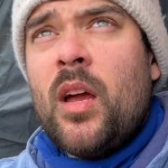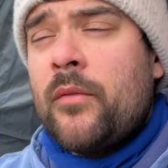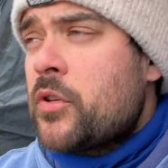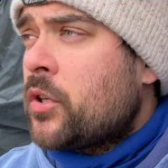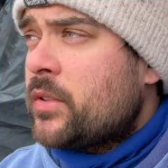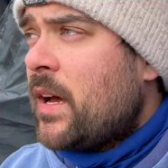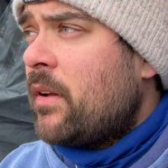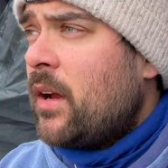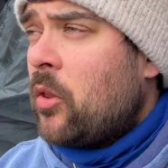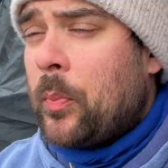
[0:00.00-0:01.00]
I've just got down
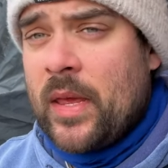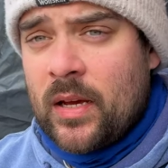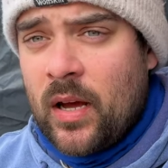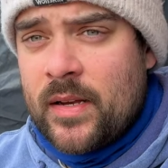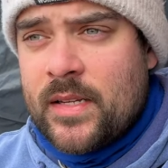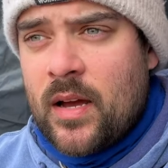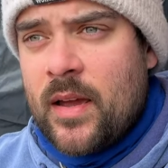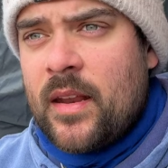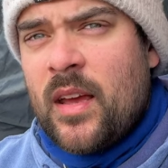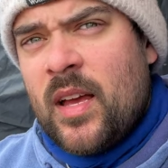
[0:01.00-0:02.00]
here at the peak of high
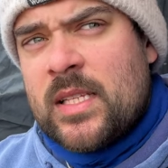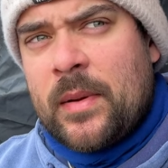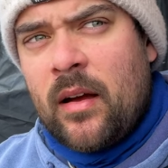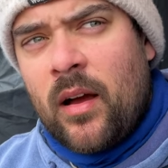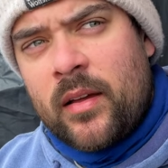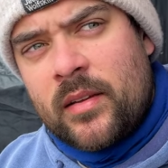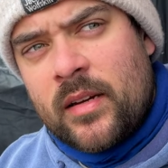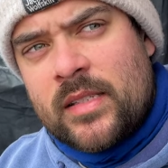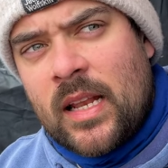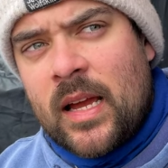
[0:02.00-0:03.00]
tide. It's about high
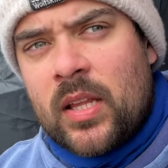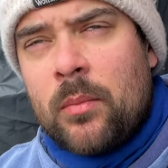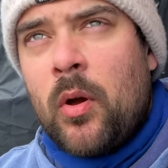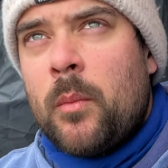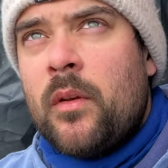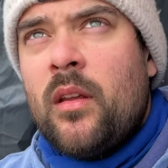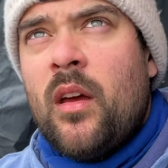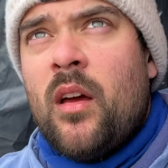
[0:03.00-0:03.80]
tide slack at the moment.